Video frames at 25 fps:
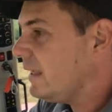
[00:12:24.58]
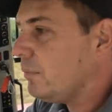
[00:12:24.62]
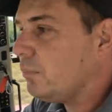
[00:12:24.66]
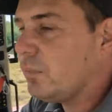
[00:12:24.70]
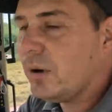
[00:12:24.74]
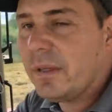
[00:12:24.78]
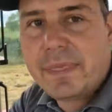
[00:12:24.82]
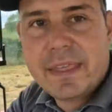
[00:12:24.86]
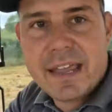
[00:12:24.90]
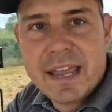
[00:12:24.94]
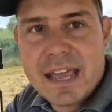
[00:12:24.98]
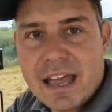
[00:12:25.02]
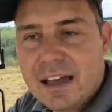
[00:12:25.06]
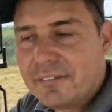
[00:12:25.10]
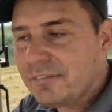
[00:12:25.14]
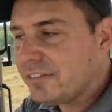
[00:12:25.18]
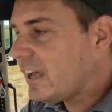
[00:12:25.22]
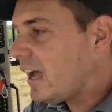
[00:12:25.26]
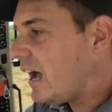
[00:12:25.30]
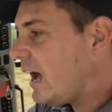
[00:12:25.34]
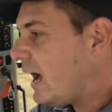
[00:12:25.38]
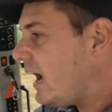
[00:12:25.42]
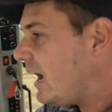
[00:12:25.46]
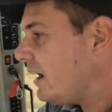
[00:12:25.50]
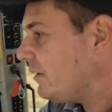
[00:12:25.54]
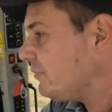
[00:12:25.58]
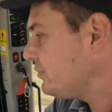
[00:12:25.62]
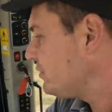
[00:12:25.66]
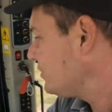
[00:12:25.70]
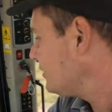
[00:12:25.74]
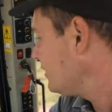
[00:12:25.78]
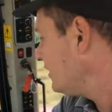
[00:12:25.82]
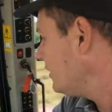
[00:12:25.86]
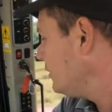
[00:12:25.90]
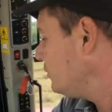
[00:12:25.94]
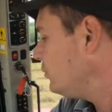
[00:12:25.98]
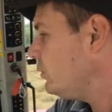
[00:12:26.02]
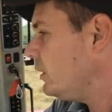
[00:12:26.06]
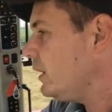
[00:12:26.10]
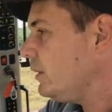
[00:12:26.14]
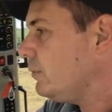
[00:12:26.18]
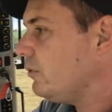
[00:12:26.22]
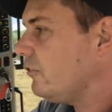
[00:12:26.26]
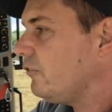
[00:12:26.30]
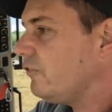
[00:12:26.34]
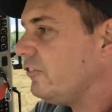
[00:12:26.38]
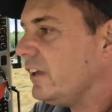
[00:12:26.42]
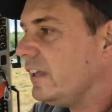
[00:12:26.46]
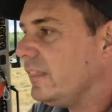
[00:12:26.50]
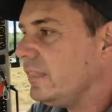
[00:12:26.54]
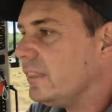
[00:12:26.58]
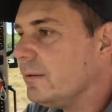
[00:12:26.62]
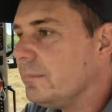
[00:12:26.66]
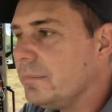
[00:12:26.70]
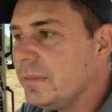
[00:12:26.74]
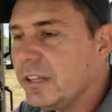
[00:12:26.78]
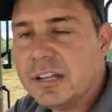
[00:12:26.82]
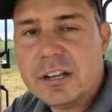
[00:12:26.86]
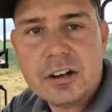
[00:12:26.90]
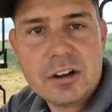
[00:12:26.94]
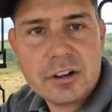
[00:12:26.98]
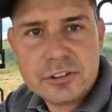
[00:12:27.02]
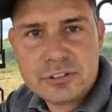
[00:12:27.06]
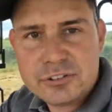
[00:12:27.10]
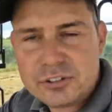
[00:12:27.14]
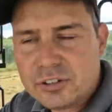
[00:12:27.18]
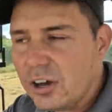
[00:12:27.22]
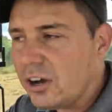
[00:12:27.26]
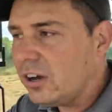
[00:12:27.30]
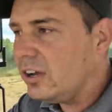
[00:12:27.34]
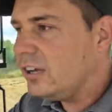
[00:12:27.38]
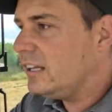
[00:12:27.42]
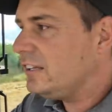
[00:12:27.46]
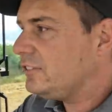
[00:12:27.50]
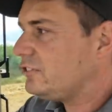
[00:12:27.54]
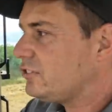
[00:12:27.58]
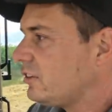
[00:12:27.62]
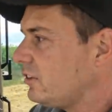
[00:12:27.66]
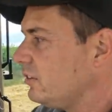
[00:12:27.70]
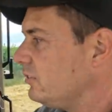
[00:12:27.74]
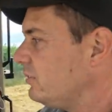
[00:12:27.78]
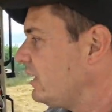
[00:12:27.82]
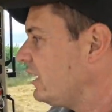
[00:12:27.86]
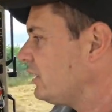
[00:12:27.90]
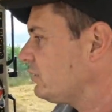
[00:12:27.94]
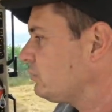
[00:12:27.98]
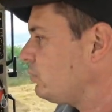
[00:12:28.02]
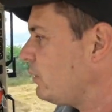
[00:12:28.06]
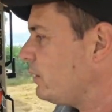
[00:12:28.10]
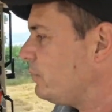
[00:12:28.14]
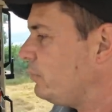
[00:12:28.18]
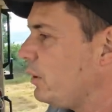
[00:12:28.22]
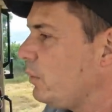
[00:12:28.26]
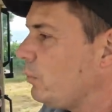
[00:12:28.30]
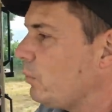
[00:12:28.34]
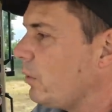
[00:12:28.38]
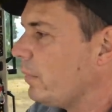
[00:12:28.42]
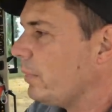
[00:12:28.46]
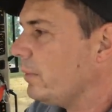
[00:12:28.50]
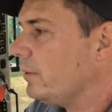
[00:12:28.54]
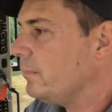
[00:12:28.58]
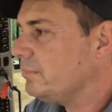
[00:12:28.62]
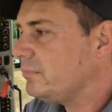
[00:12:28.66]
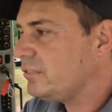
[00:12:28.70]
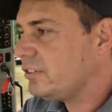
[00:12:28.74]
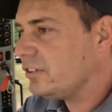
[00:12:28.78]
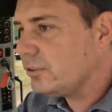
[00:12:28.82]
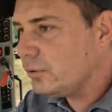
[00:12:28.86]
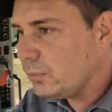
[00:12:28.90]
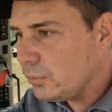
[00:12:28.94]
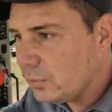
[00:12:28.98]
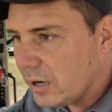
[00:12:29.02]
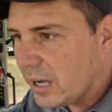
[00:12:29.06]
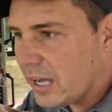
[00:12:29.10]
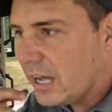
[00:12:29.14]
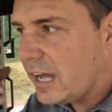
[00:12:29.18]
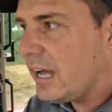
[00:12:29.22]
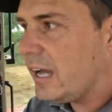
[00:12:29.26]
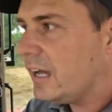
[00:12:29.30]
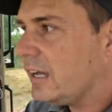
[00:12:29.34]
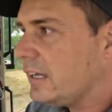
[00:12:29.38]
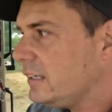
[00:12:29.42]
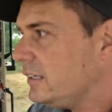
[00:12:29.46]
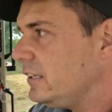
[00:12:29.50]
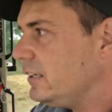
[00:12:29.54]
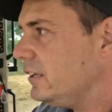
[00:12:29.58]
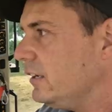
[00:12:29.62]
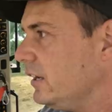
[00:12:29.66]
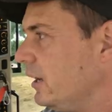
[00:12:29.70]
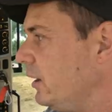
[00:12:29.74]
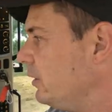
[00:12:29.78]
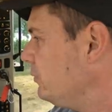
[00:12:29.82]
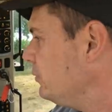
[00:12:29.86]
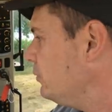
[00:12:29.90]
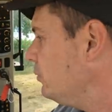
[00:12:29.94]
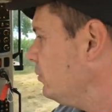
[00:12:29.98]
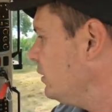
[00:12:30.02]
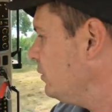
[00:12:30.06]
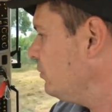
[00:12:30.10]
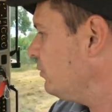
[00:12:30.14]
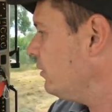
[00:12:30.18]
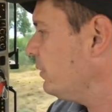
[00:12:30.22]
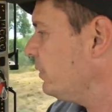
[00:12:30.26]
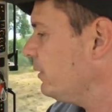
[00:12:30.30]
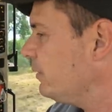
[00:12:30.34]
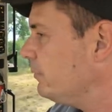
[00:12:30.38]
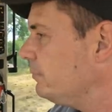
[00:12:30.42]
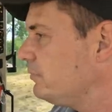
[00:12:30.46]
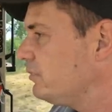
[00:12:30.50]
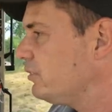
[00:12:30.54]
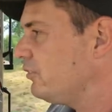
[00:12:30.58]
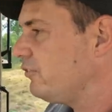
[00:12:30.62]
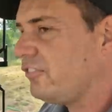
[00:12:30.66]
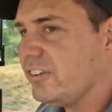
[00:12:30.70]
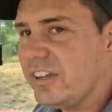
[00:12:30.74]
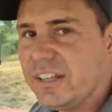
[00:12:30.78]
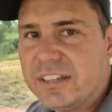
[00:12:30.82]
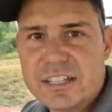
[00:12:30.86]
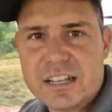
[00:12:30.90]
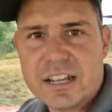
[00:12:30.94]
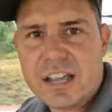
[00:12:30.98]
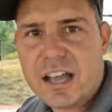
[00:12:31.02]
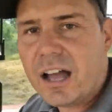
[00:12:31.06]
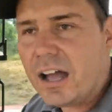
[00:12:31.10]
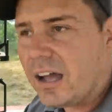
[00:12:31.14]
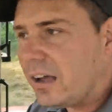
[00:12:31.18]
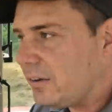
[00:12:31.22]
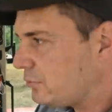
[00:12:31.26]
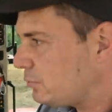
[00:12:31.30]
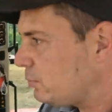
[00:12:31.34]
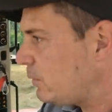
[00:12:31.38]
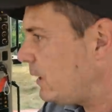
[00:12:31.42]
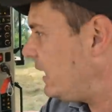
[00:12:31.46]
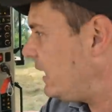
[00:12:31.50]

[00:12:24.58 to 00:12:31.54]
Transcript: then when they have calves, we will feed them the nice silage because that's when we want them to uh, you know we want them to feed the calves